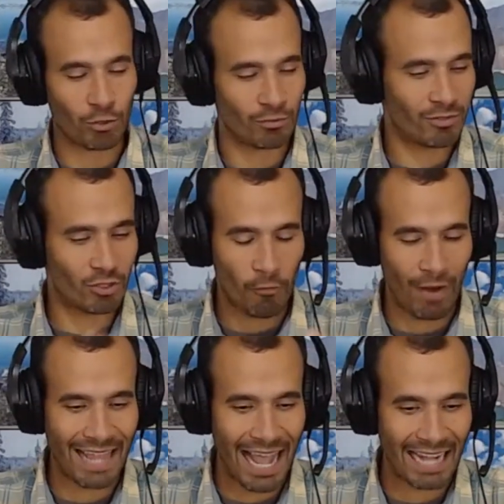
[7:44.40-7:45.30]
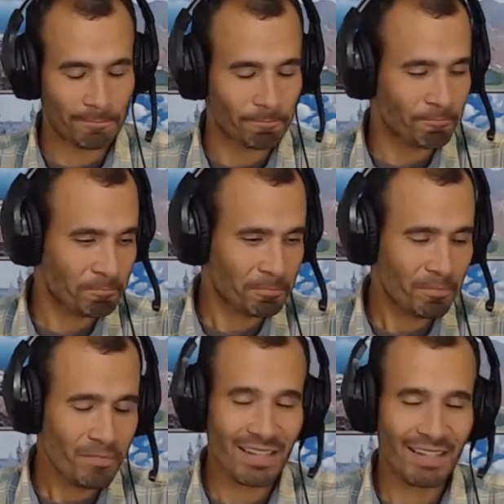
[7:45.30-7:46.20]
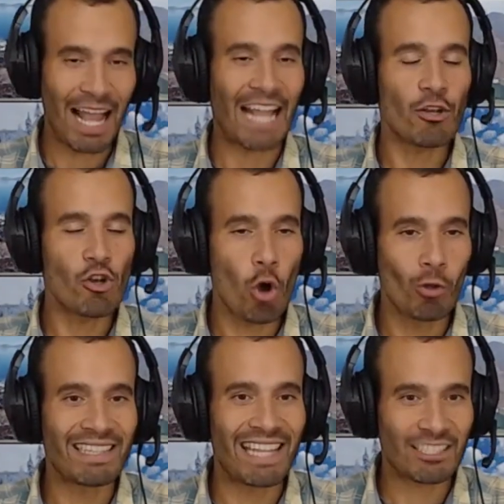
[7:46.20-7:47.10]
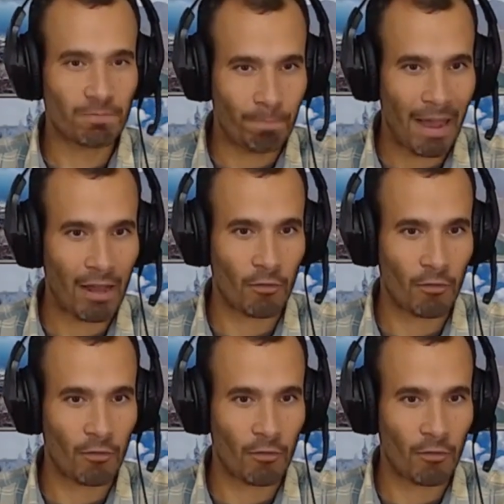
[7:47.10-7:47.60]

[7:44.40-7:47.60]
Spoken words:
stuff like that. I know that that's part of